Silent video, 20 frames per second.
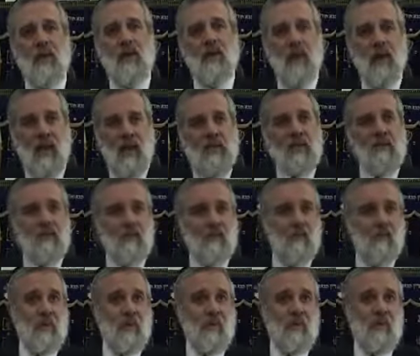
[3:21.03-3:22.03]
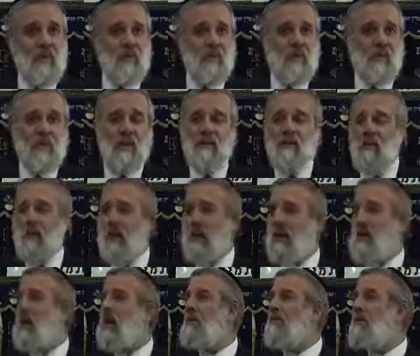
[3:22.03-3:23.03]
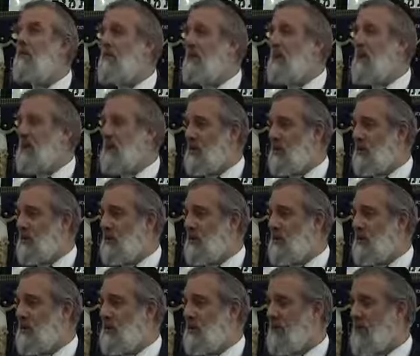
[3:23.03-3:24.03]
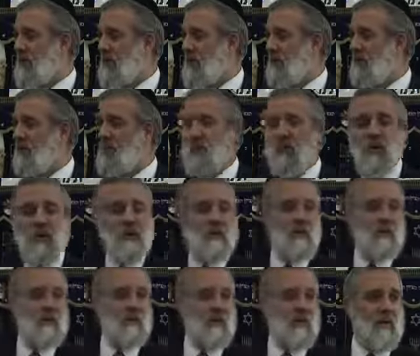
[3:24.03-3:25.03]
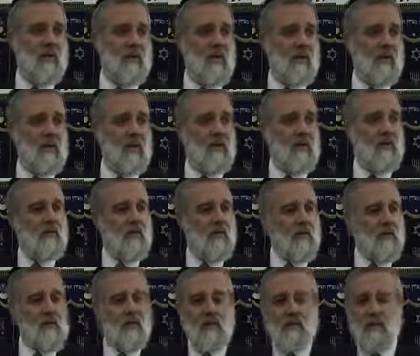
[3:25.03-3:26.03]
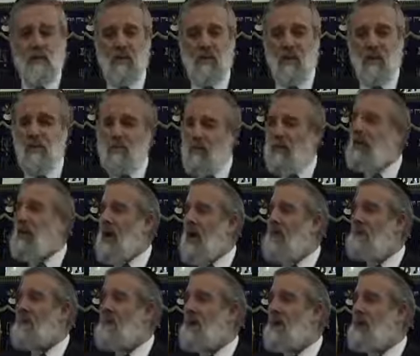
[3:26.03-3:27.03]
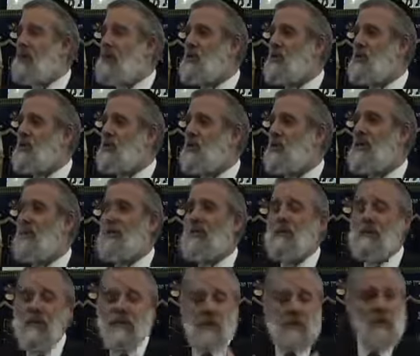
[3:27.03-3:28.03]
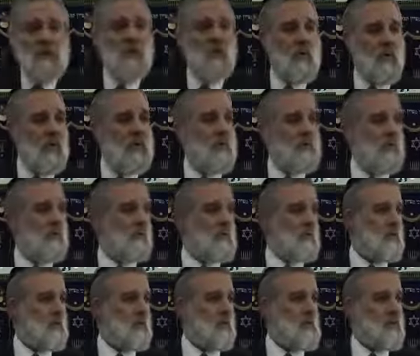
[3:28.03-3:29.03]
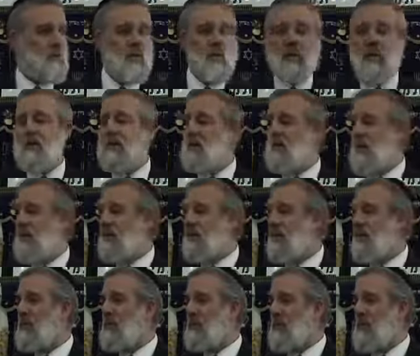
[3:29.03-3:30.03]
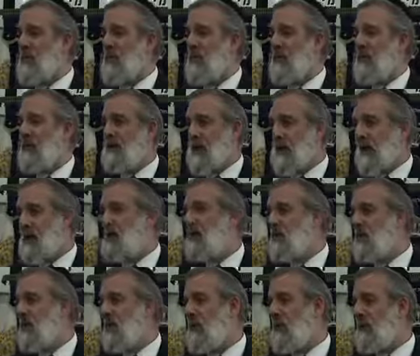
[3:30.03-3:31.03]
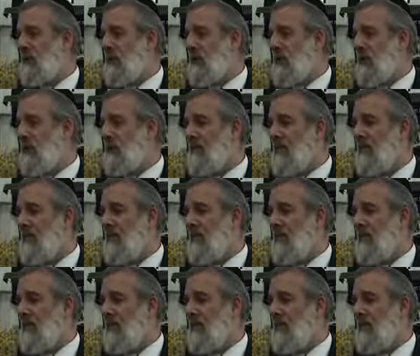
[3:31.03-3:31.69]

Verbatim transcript: it has to be that there are other midot there present that in their combination, this is what it will produce, unless we, of course, take control over them.